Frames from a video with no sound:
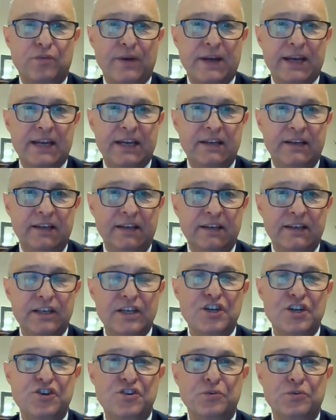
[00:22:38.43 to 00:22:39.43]
trade
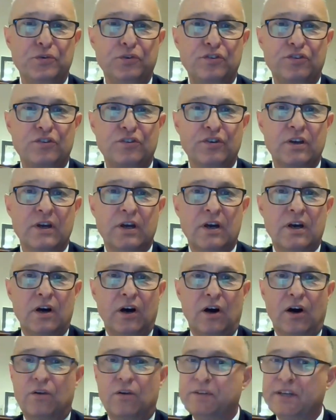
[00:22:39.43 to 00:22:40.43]
issues,
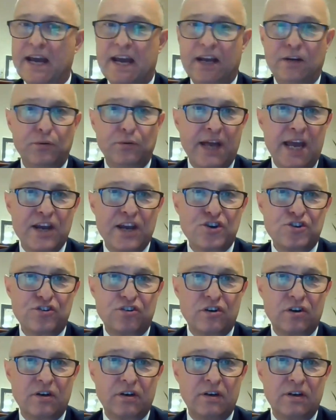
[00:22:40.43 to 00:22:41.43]
of the
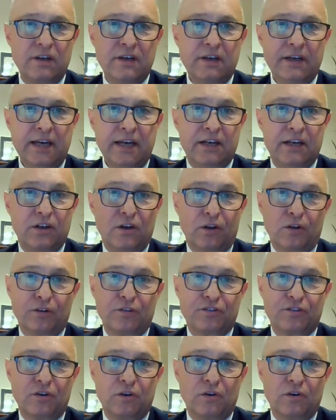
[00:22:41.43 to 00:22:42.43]
education, and
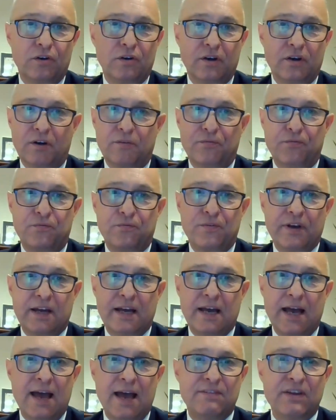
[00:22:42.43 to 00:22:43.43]
also of
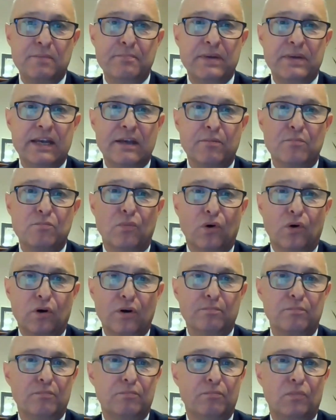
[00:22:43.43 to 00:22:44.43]
having been
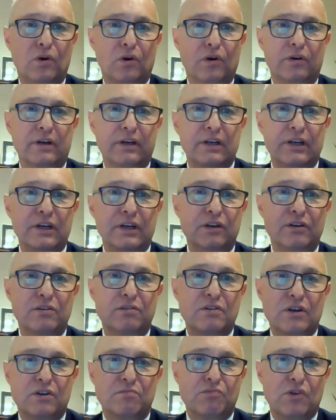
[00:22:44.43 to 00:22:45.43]
more
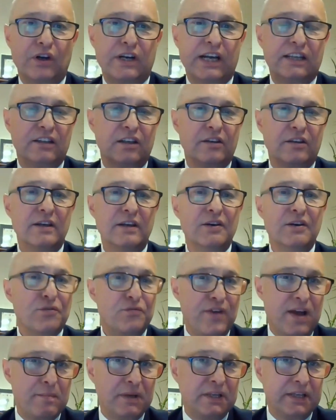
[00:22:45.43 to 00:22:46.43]
connected
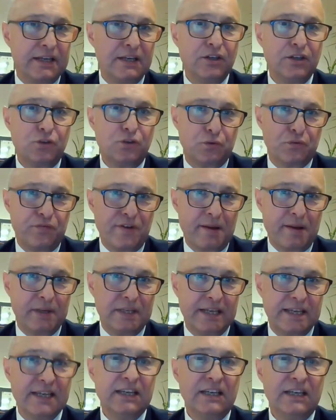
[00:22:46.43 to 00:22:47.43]
family to
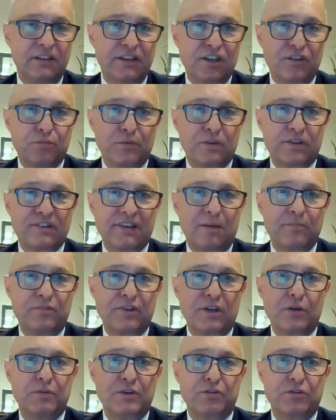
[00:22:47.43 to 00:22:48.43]
family. This was
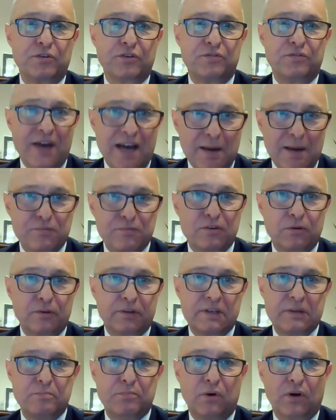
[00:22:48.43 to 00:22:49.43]
something which was
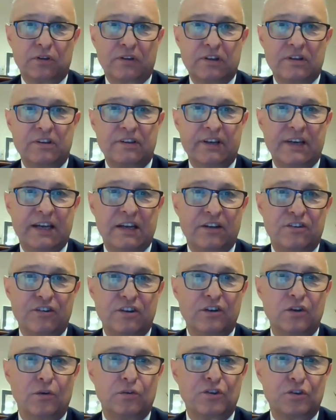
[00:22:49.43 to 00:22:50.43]
absolutely important, and
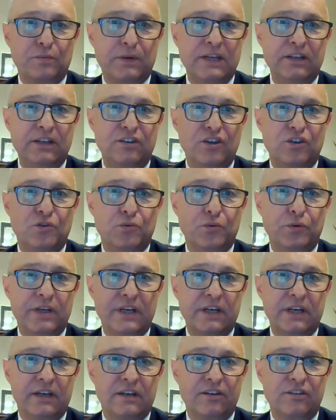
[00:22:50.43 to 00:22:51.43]
those 22
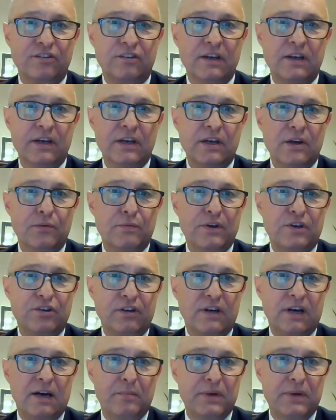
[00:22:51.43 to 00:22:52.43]
years
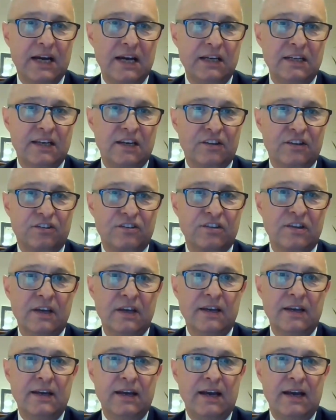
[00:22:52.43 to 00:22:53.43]
which are behind us